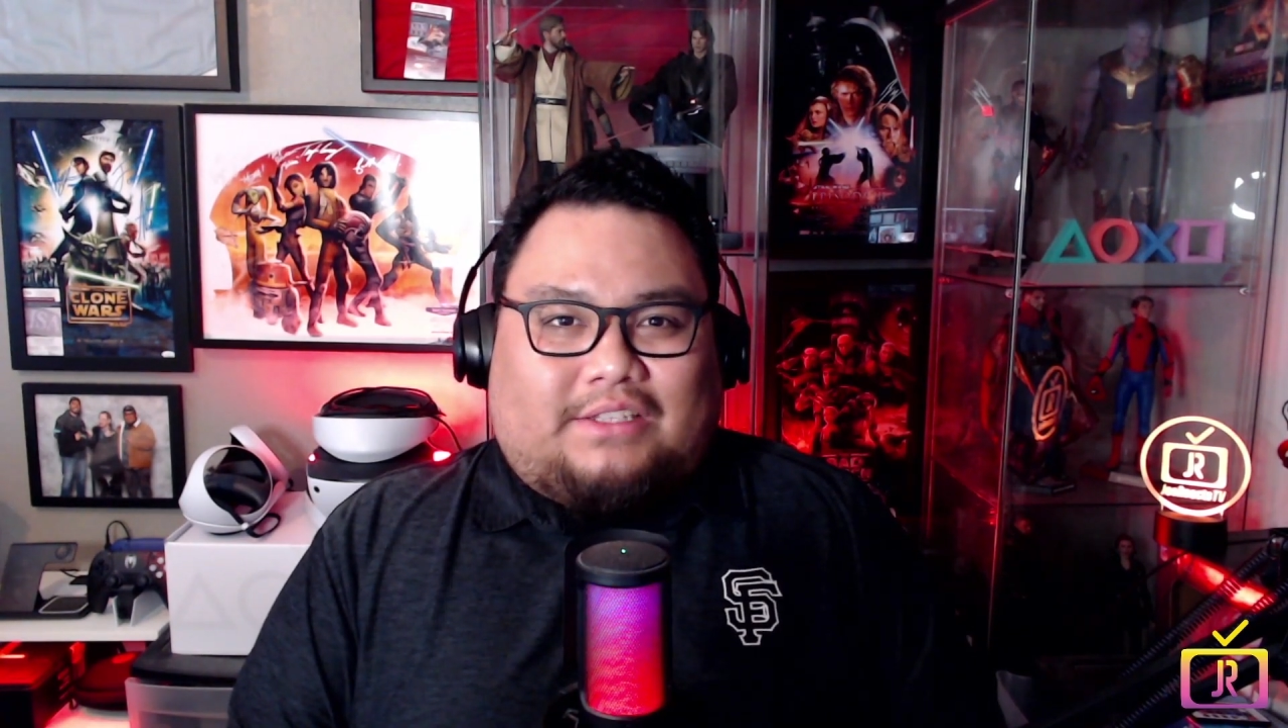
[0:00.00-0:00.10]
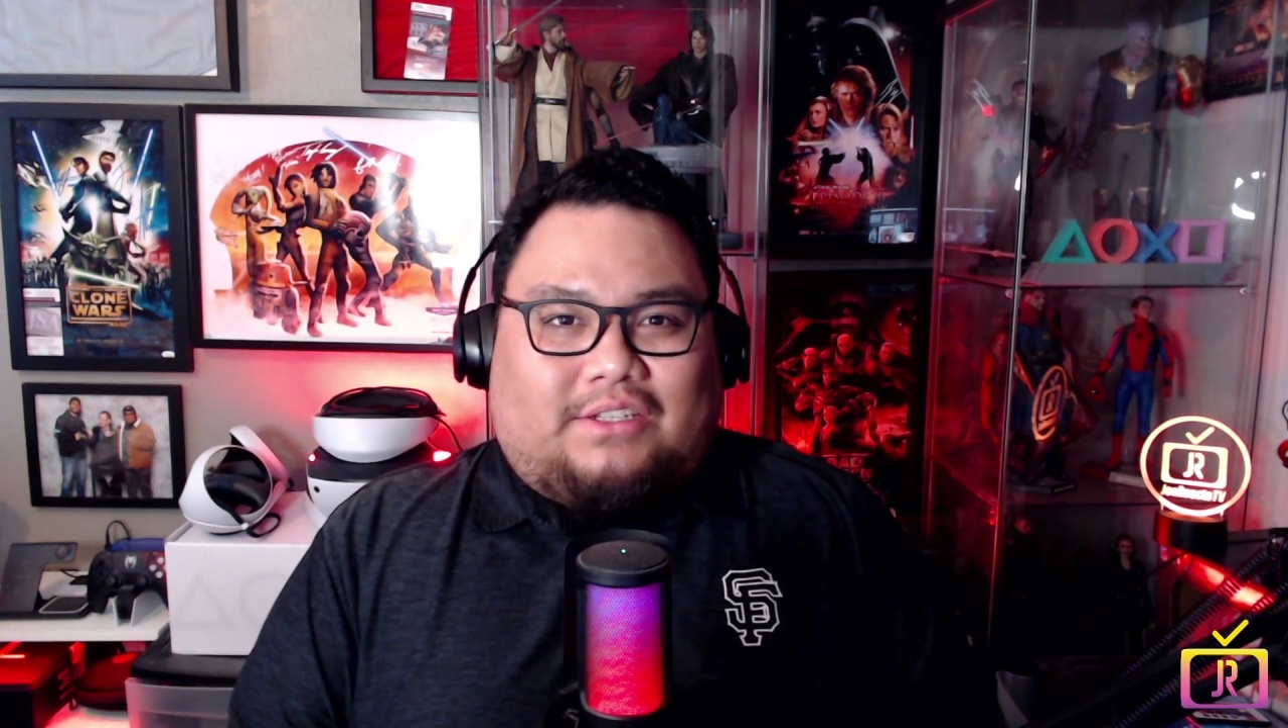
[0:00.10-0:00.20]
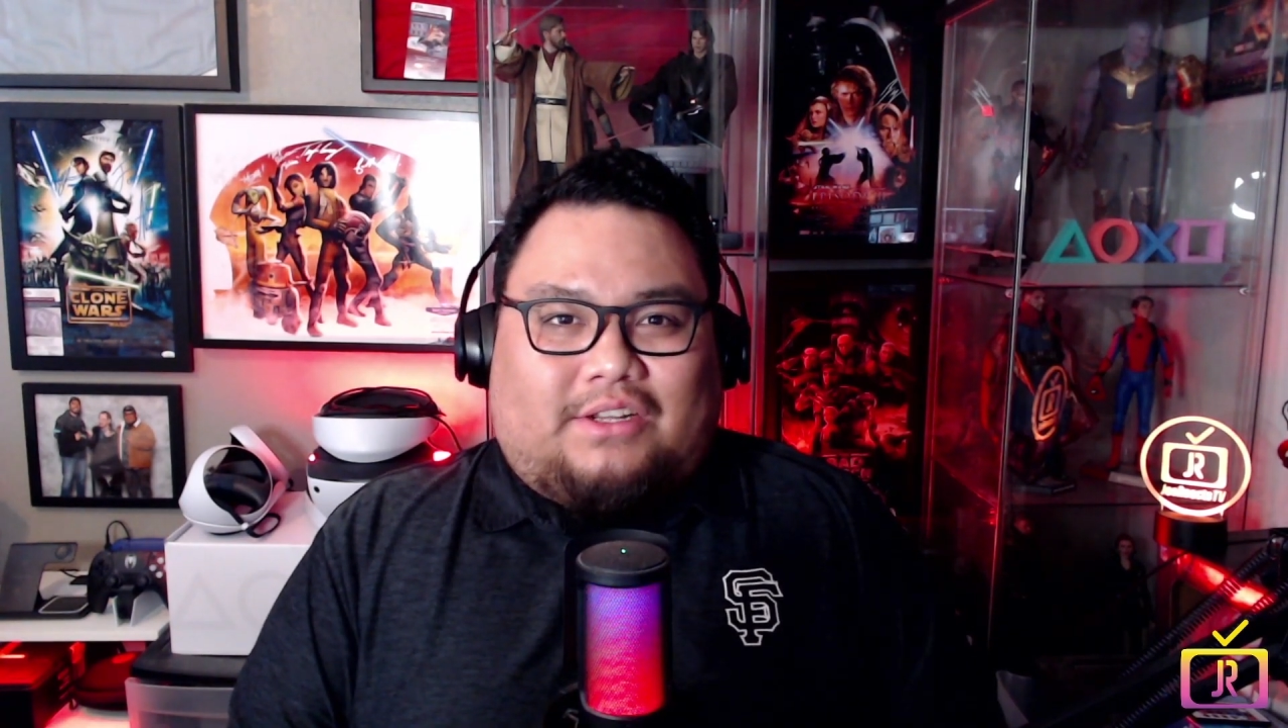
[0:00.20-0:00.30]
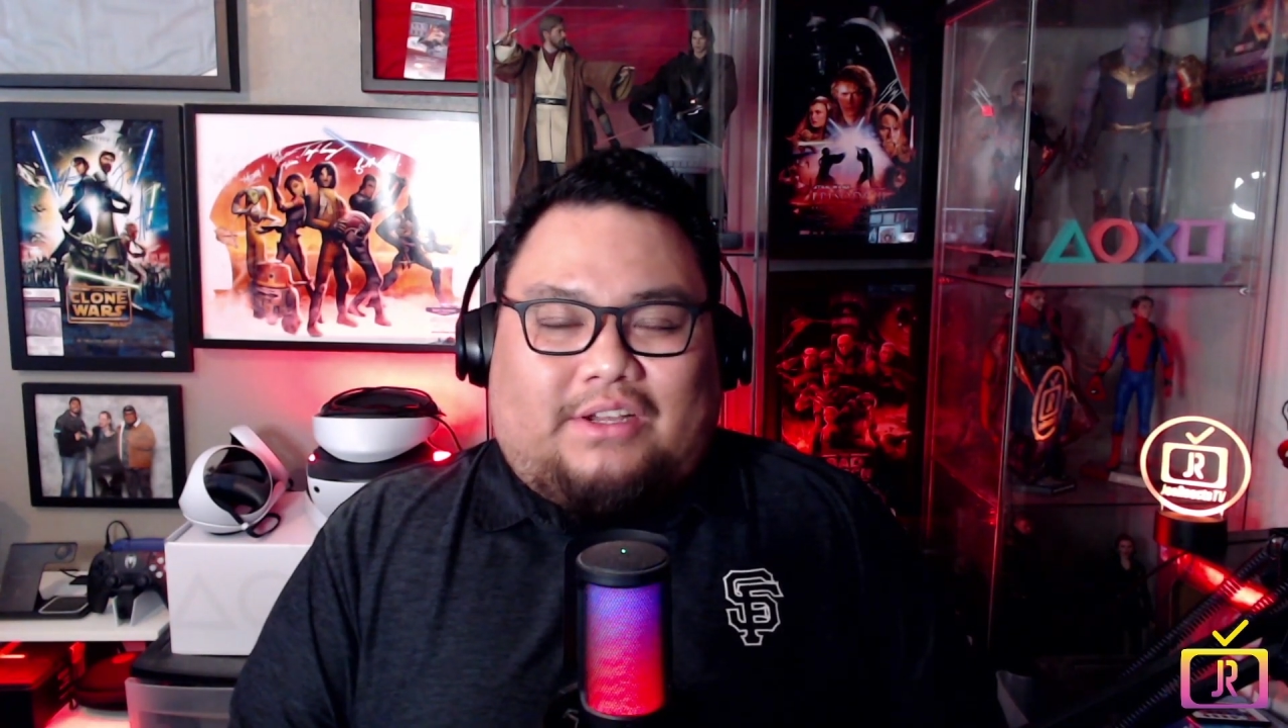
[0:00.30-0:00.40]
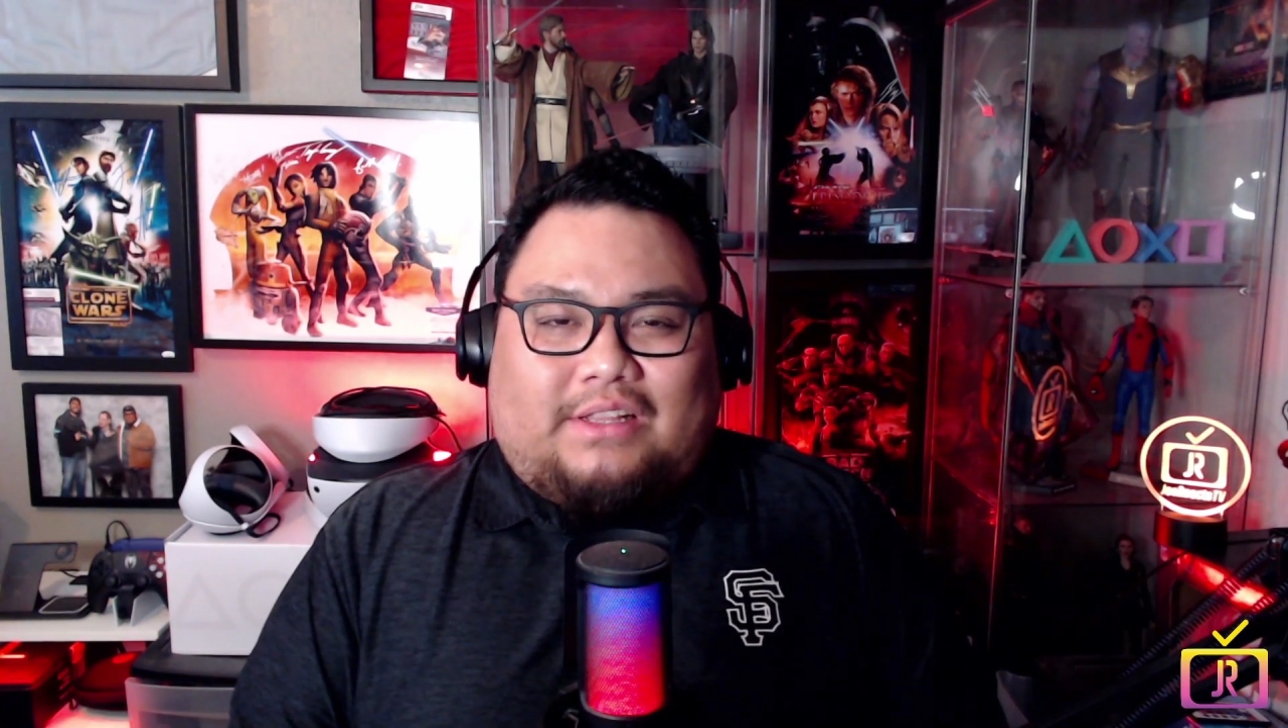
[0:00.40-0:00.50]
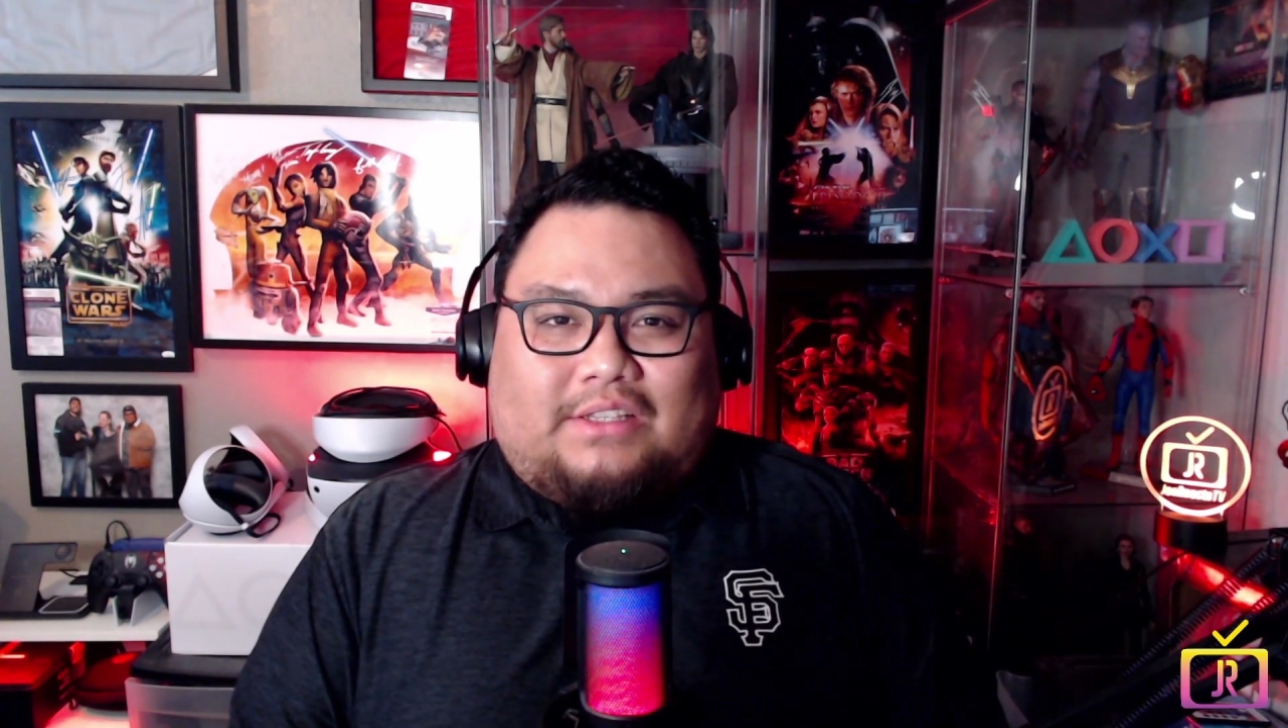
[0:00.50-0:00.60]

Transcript: stuck at the